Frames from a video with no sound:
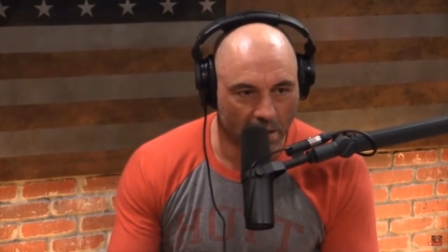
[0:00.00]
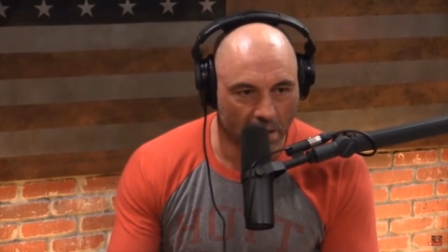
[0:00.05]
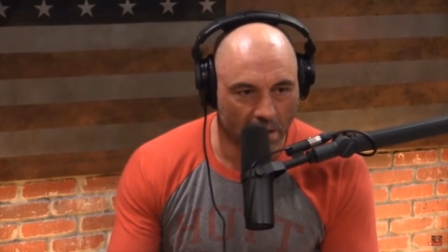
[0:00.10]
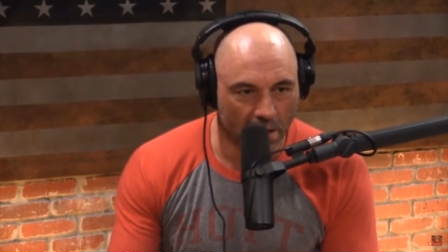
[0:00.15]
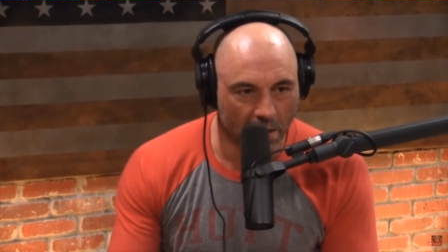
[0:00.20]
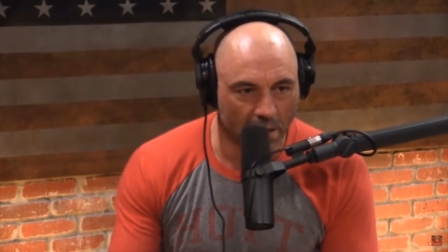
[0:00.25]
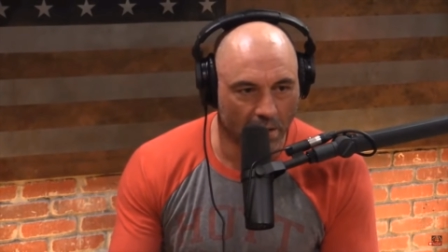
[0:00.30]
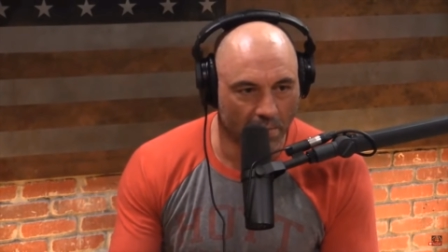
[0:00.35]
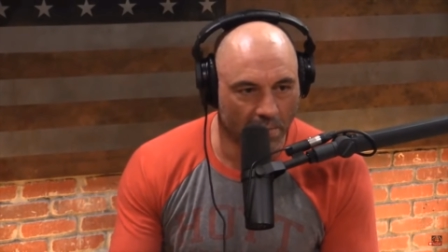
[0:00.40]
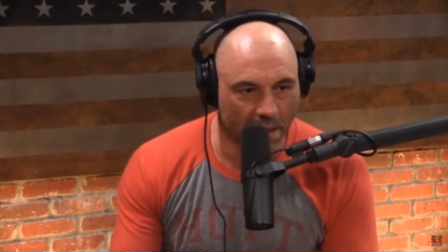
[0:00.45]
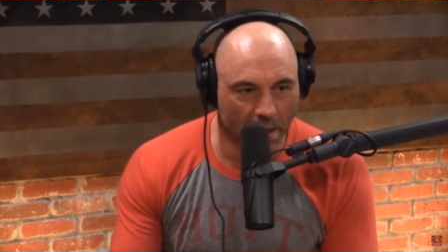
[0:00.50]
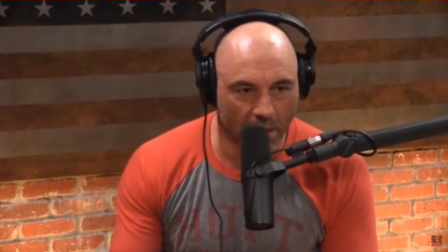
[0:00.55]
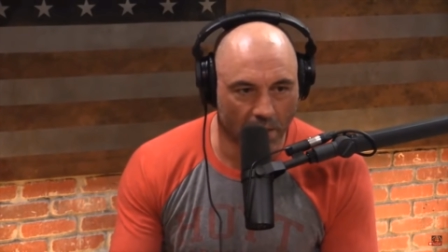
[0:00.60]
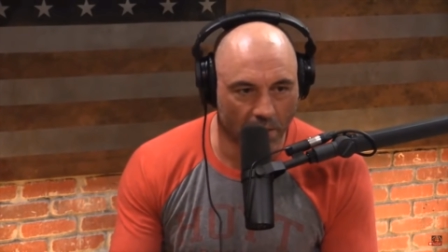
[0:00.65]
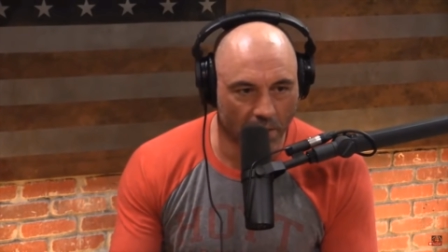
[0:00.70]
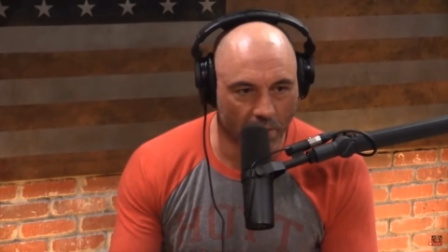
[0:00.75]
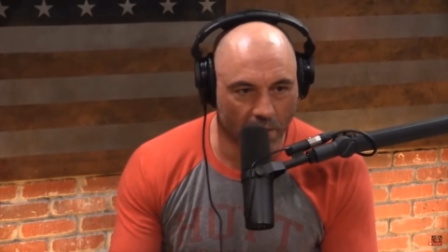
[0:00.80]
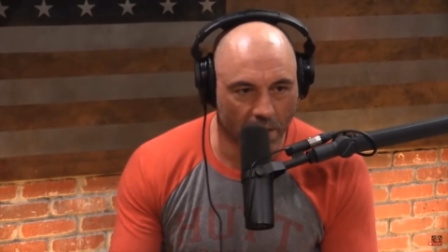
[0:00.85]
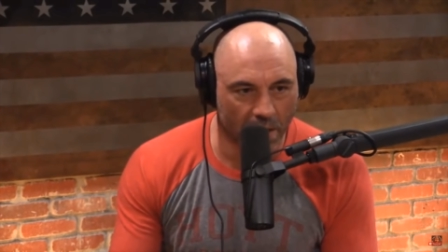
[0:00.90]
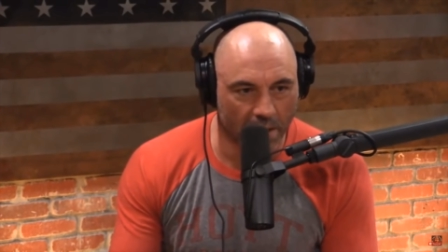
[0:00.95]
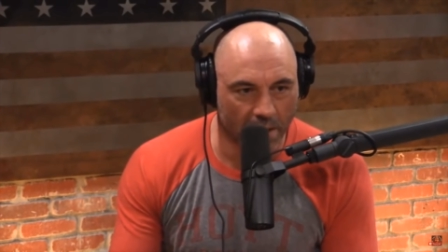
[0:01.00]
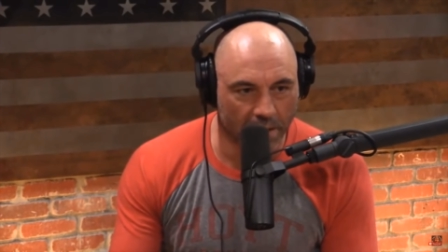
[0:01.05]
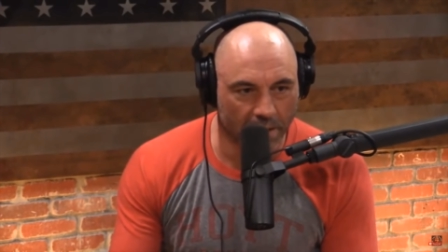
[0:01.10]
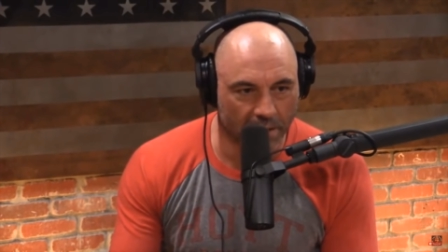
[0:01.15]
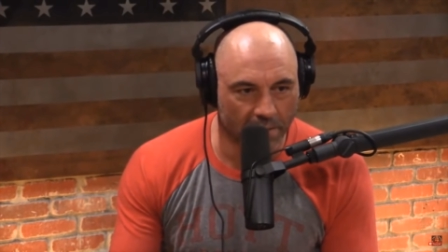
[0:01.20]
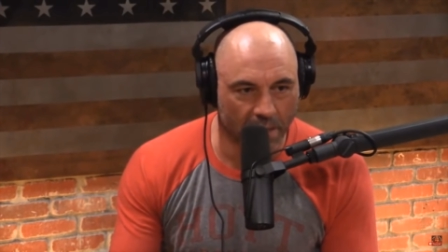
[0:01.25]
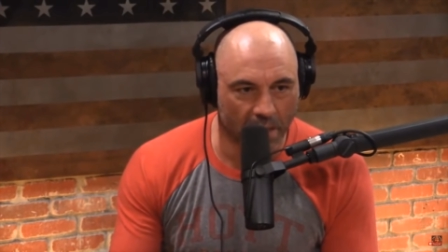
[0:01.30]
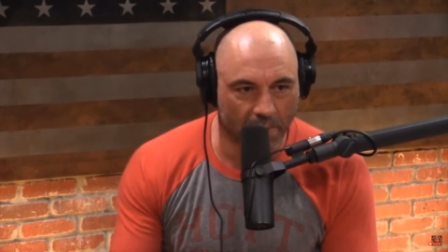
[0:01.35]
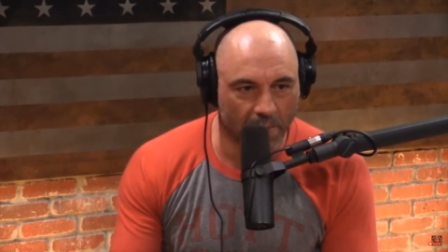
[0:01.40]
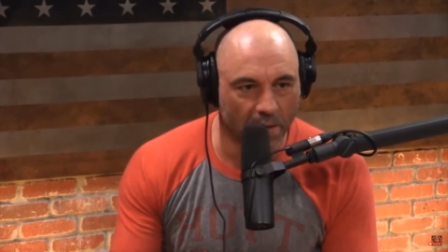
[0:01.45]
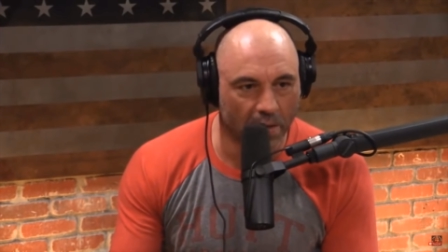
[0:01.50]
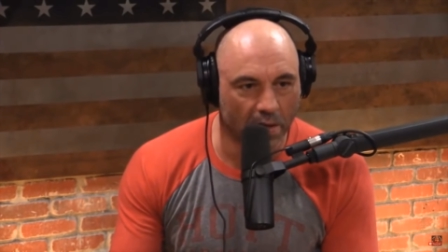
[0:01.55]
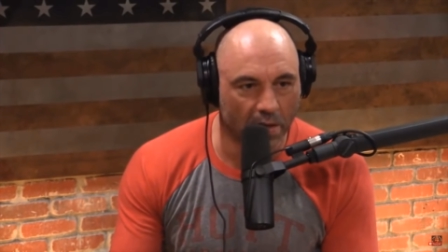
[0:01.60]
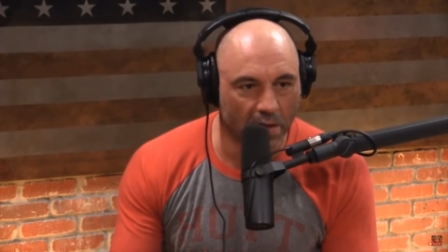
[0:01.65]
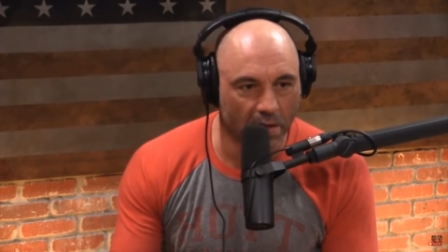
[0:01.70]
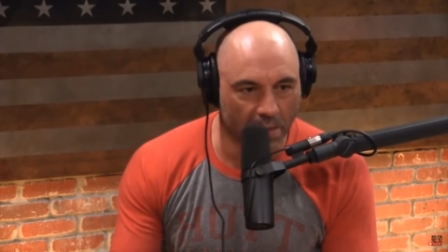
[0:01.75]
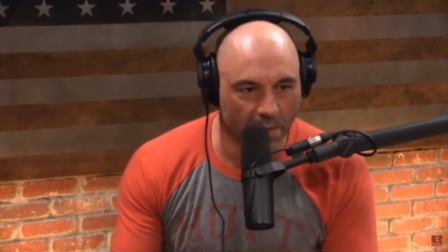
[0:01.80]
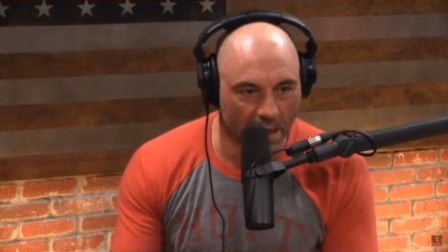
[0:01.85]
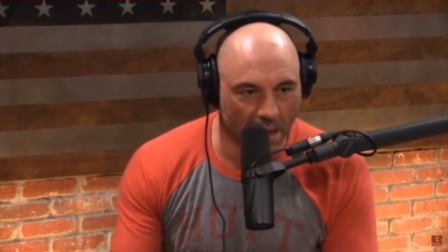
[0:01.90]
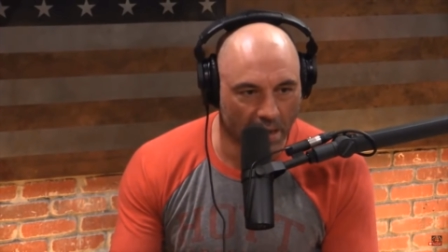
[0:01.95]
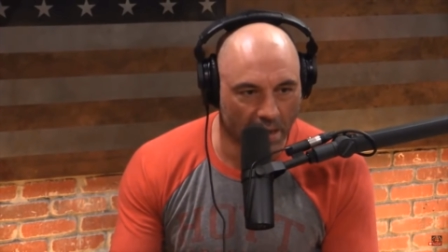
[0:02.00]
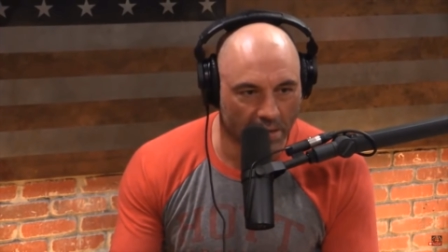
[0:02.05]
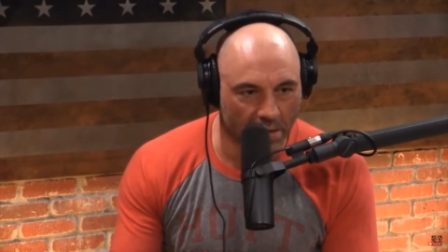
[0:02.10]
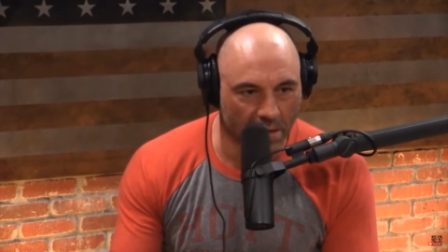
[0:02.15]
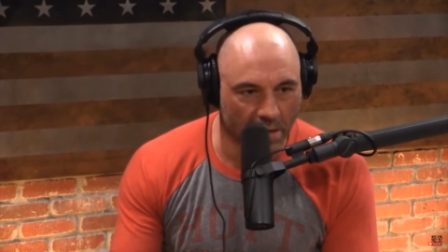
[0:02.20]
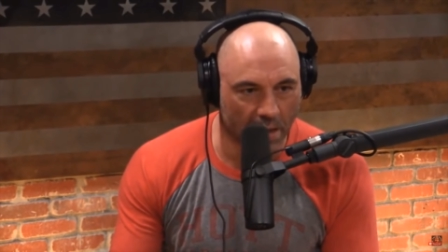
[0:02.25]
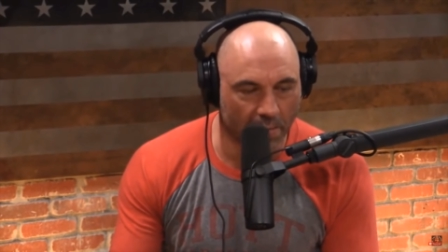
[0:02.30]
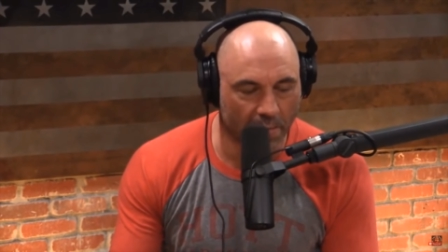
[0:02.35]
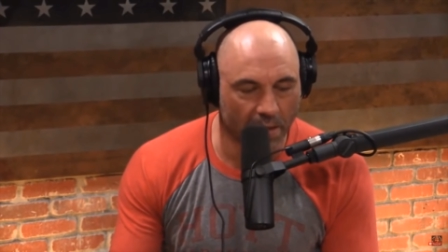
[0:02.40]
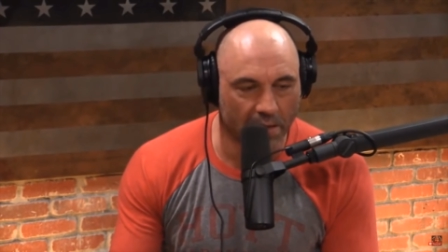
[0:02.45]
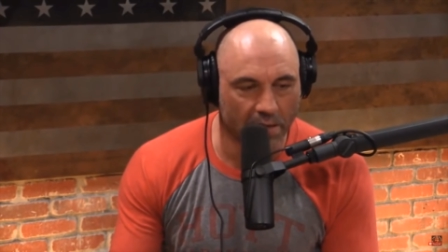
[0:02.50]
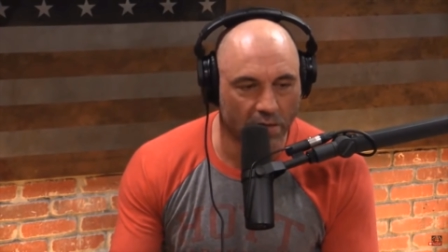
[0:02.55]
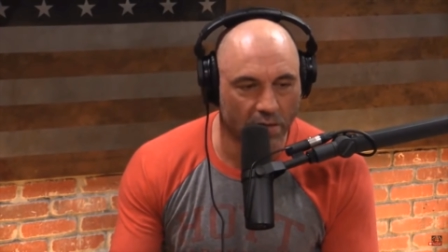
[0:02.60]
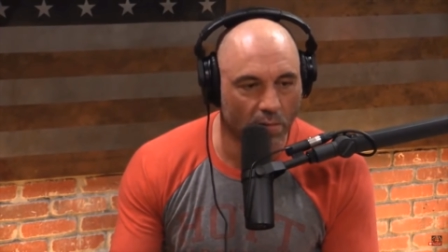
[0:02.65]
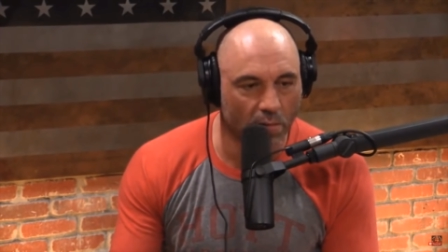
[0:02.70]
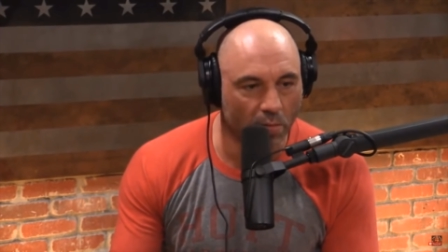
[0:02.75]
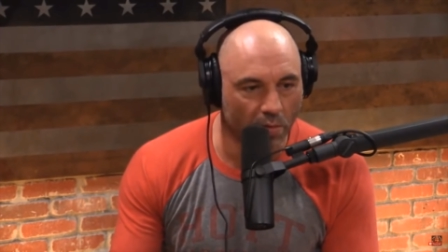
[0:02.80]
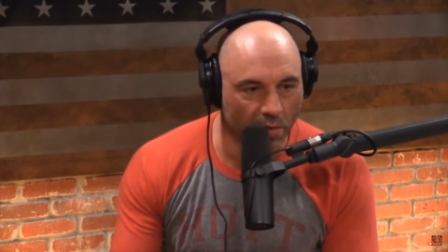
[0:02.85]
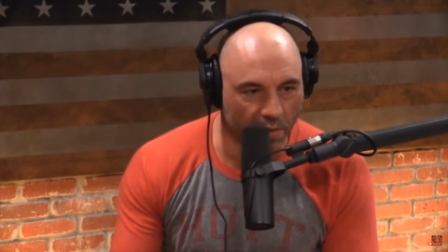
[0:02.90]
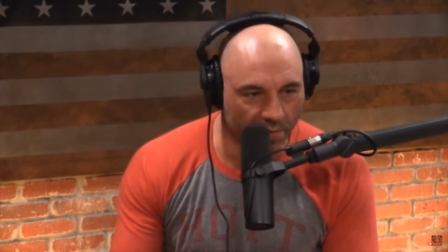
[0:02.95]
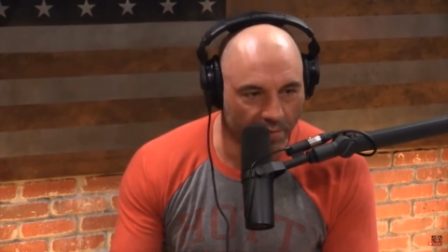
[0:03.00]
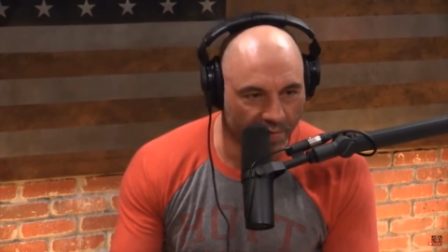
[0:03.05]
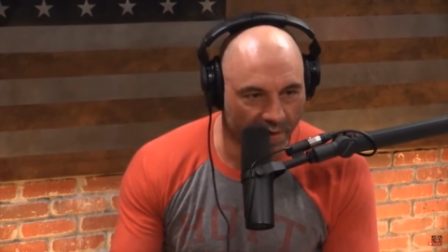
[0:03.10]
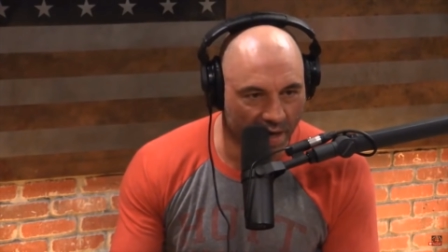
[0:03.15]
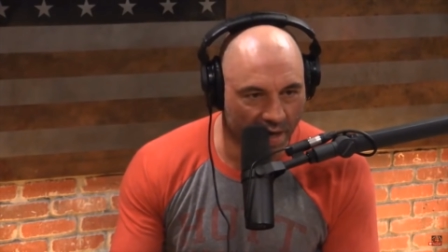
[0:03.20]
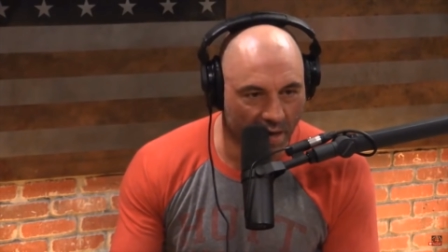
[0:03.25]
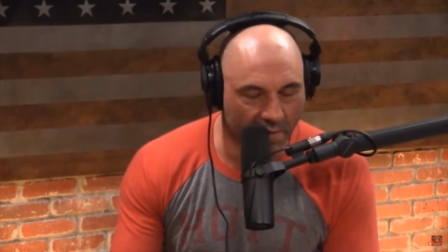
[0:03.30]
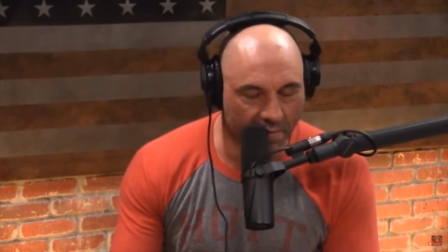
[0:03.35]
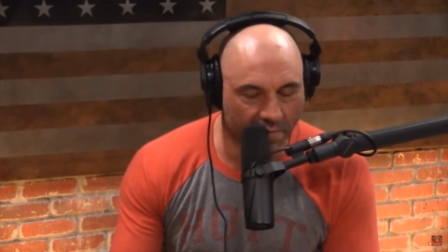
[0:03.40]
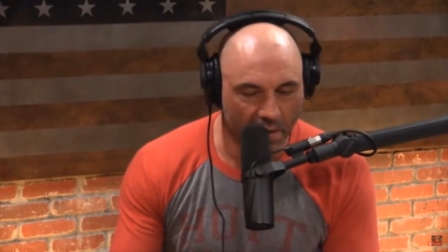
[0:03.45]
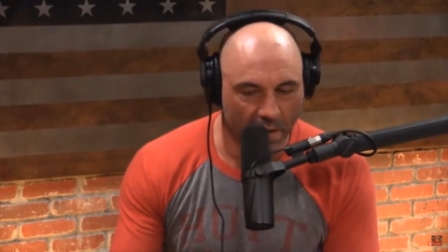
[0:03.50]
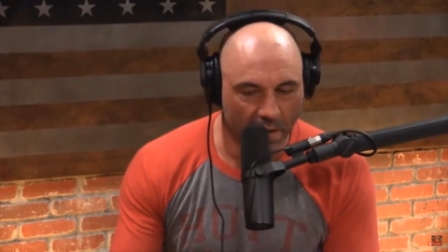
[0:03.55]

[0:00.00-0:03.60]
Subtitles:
You know, I mean, I don't know what it is. It might be a little bit higher than that, but it's no more than 5.